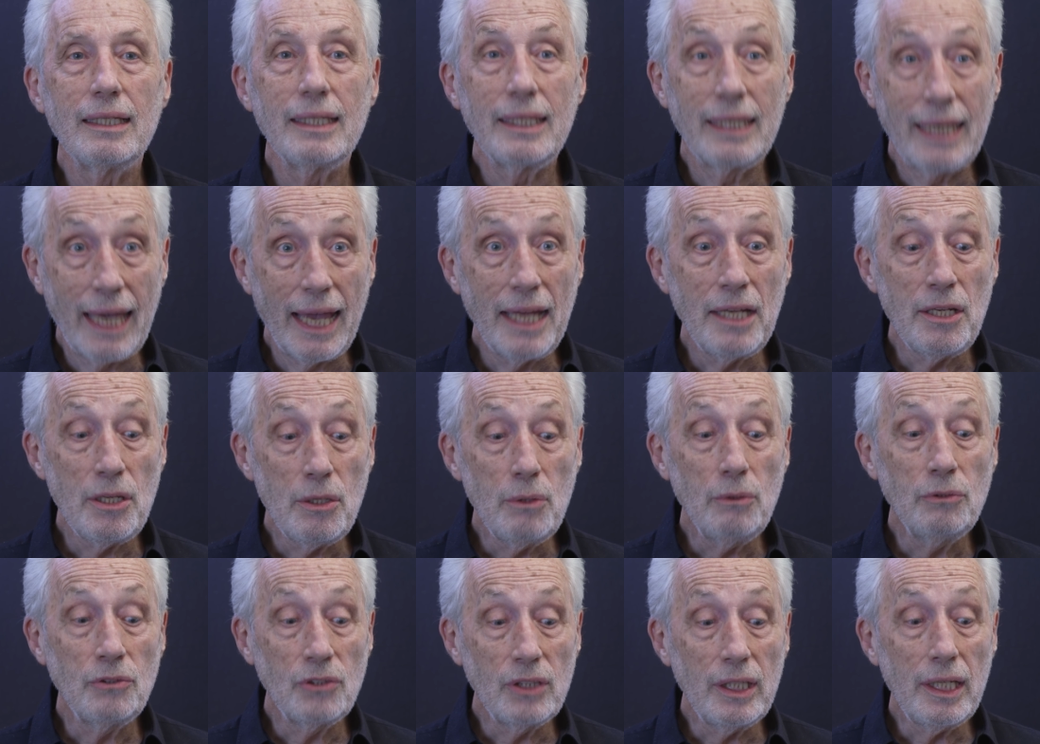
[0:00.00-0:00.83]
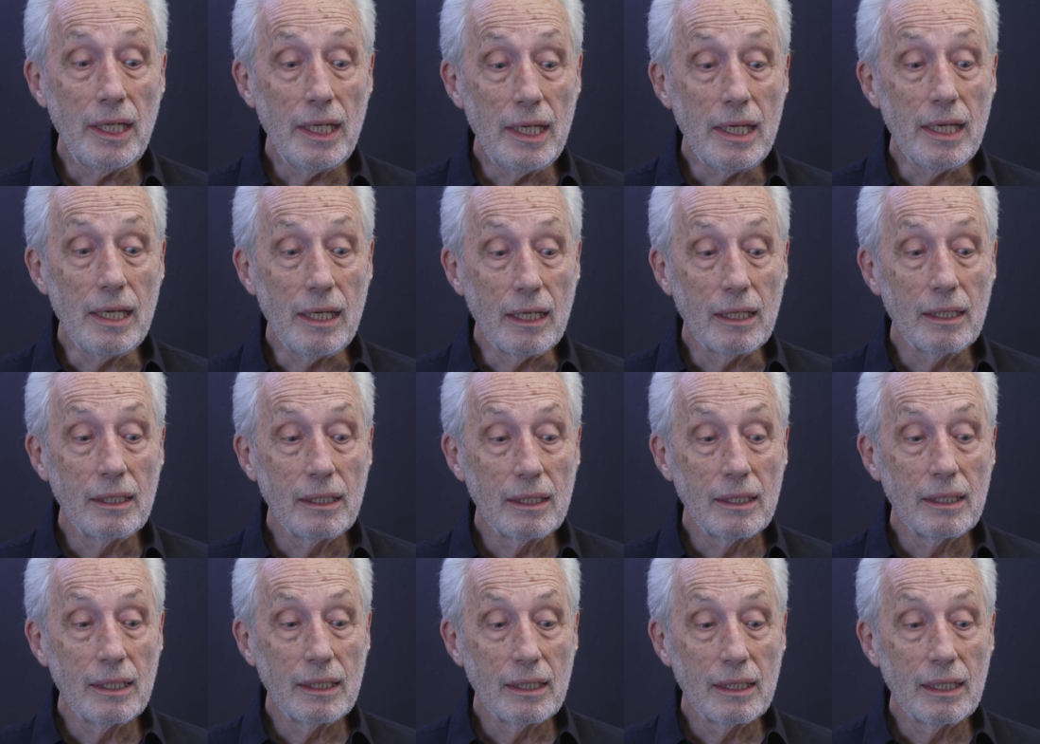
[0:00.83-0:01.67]
can you see
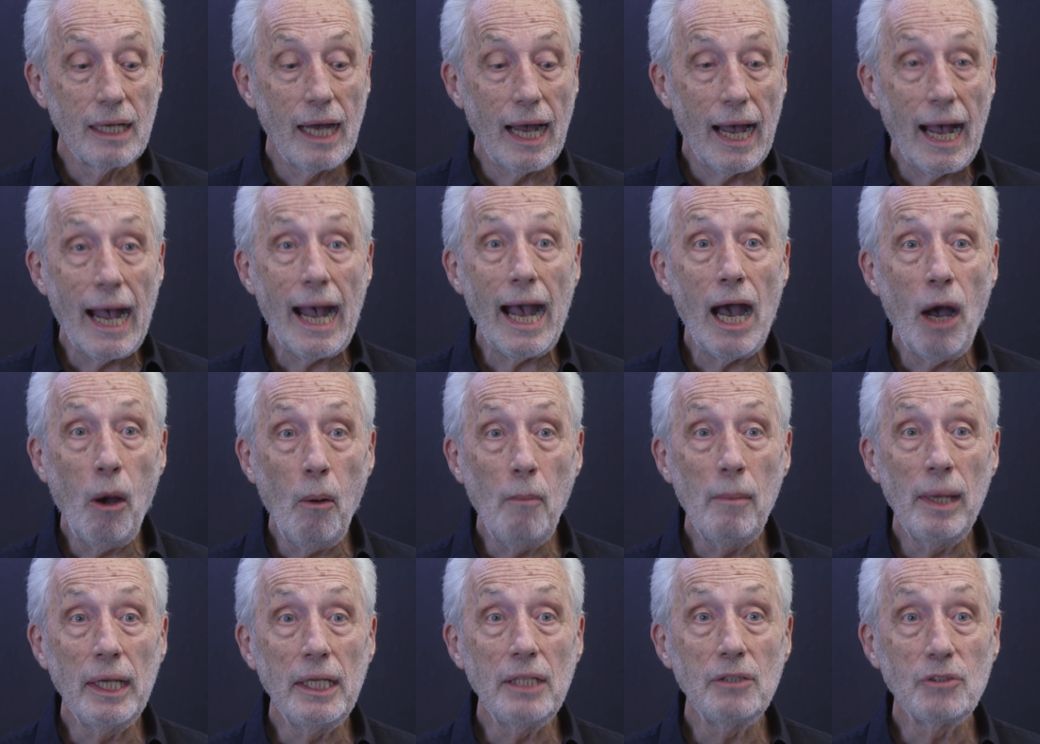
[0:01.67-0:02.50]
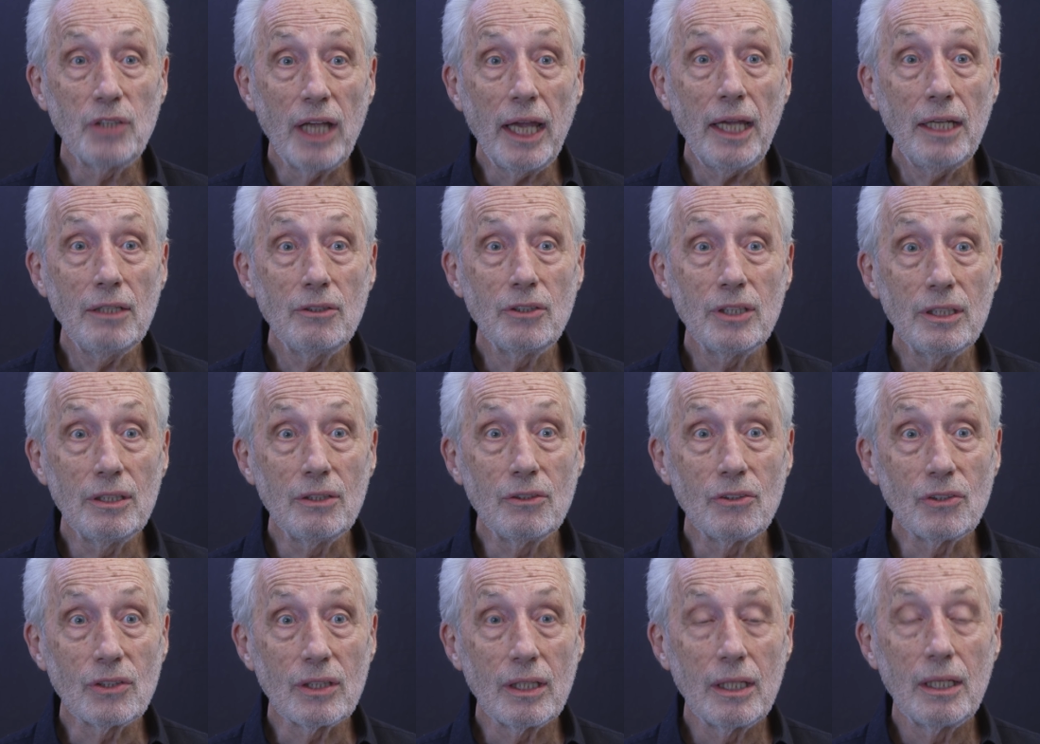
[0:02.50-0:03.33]
how many
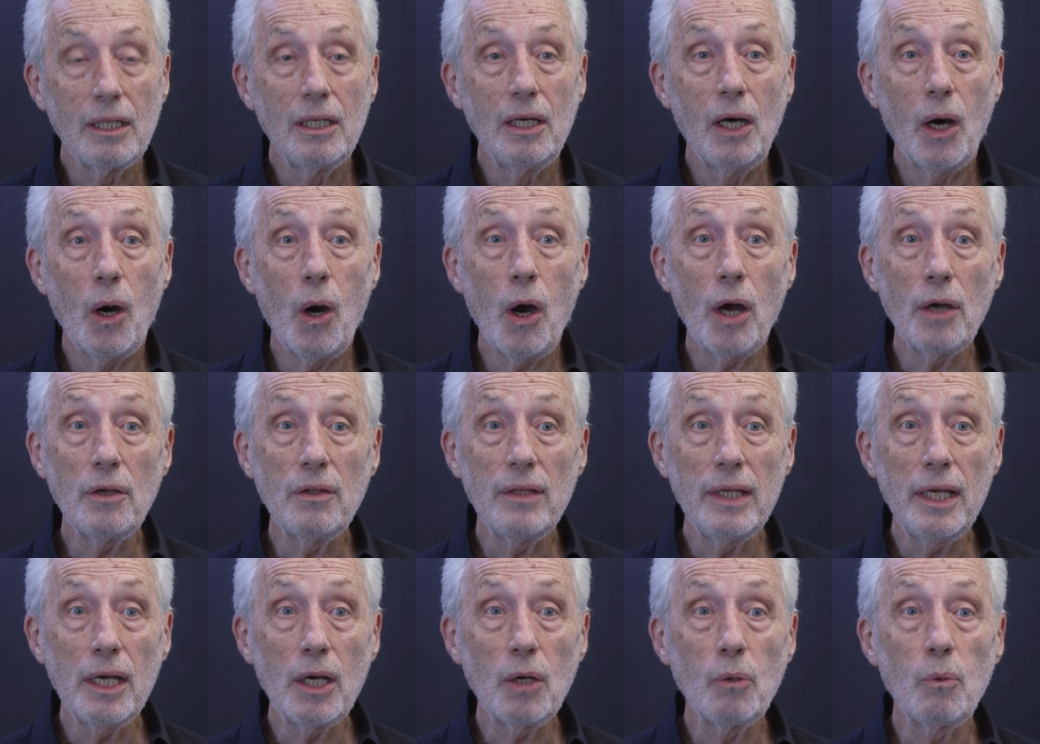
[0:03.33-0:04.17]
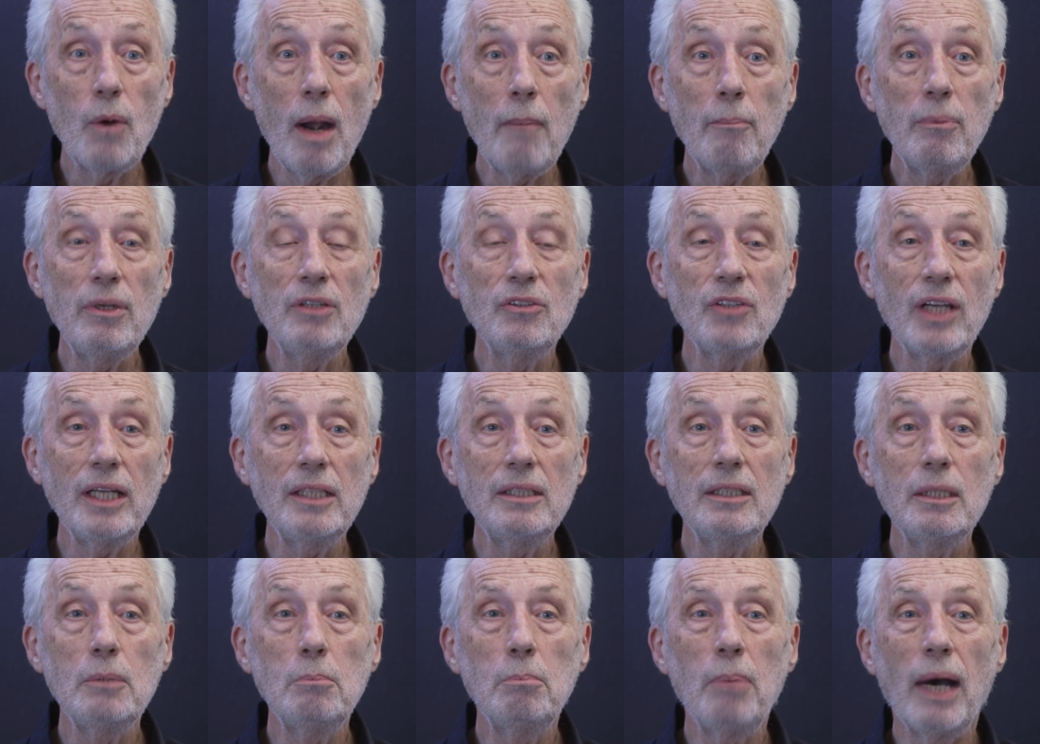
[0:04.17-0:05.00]
changes are there
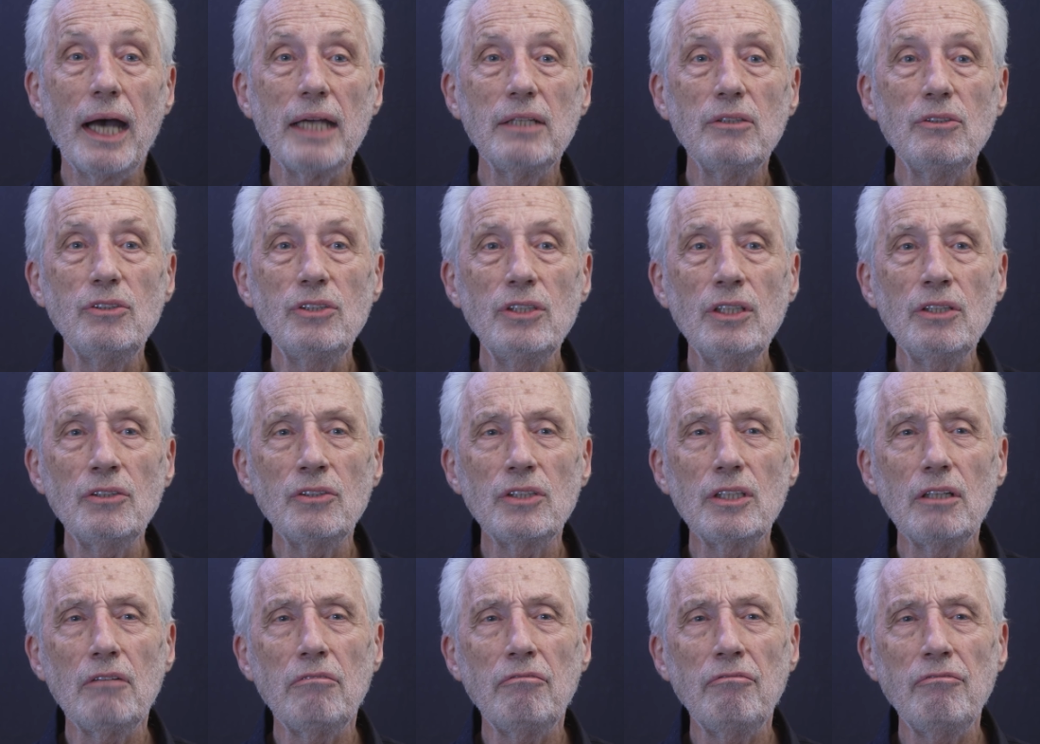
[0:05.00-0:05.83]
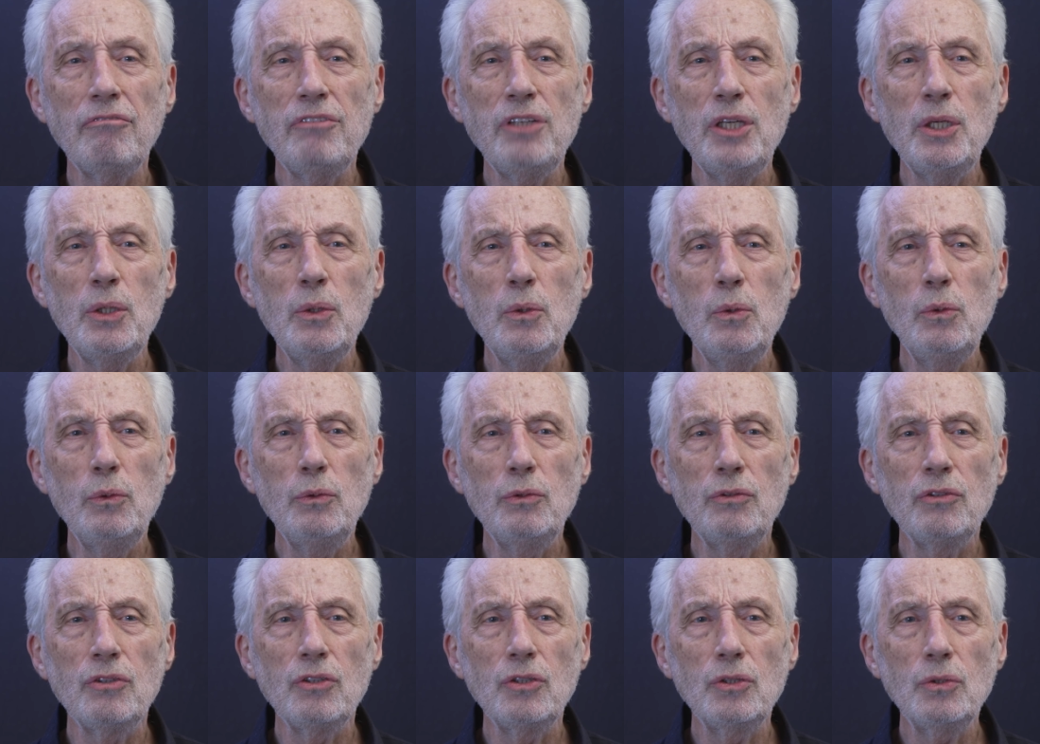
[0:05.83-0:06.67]
represented by just a few
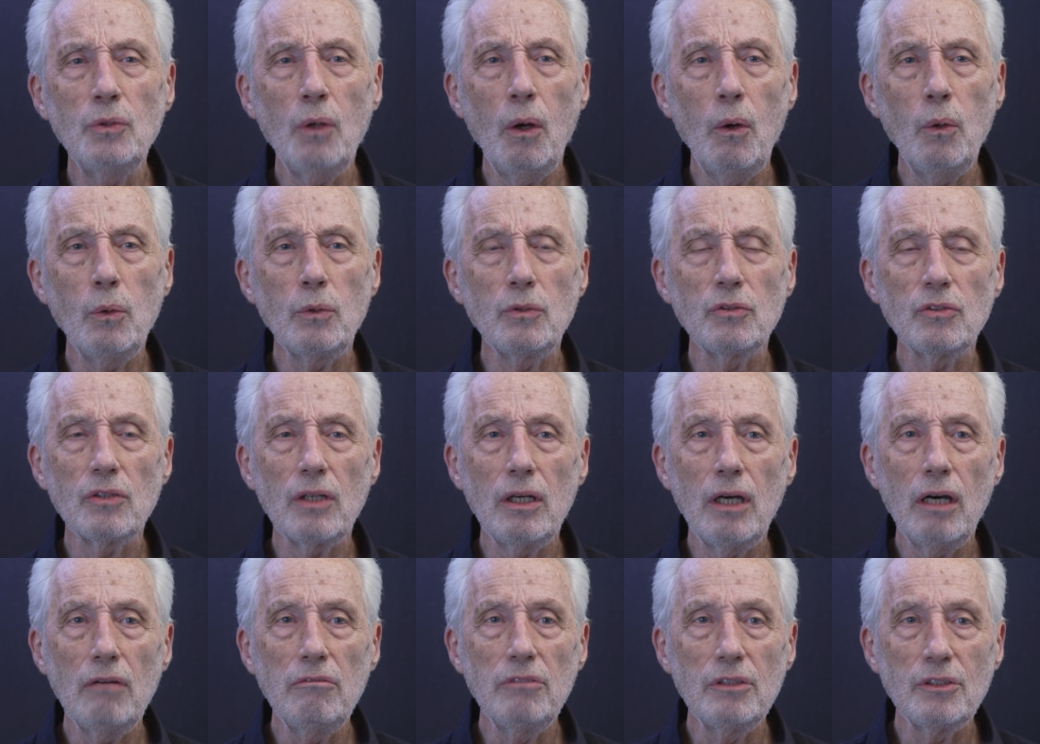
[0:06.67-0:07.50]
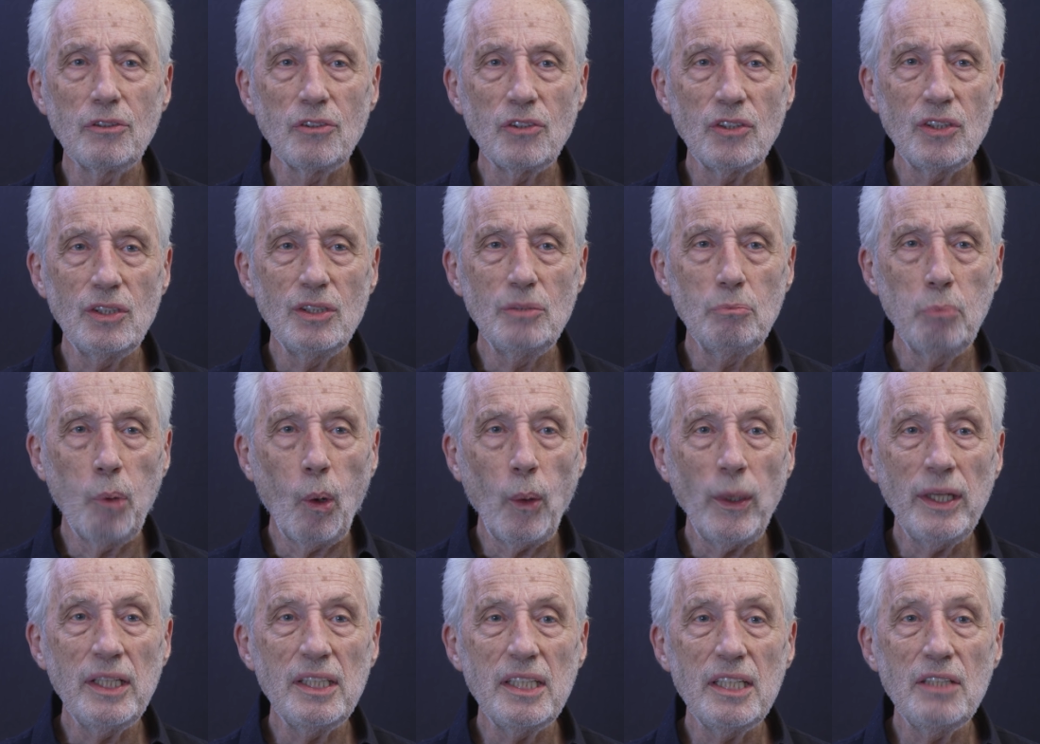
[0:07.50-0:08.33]
strokes of a
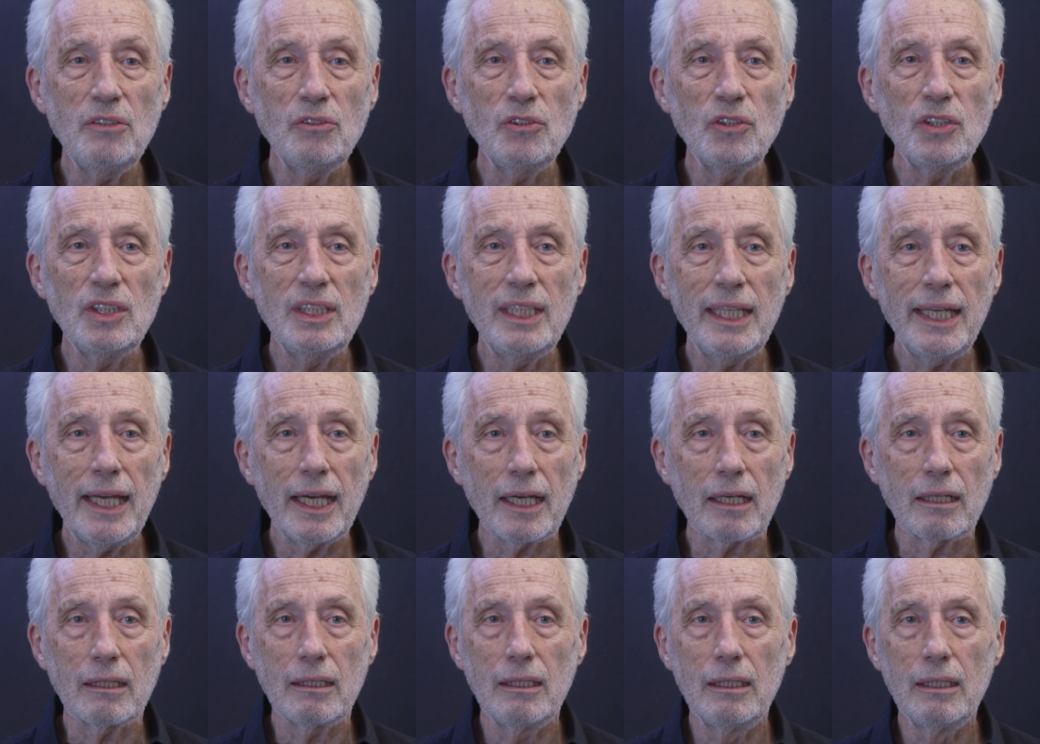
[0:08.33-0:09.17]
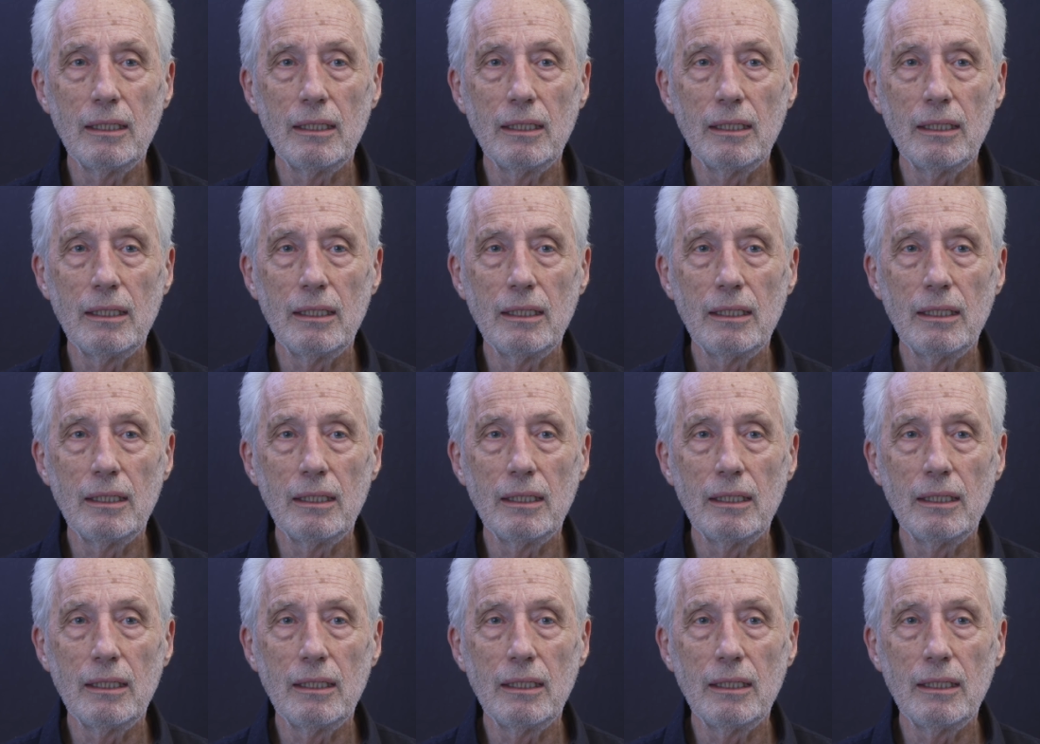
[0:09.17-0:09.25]
pointy stick?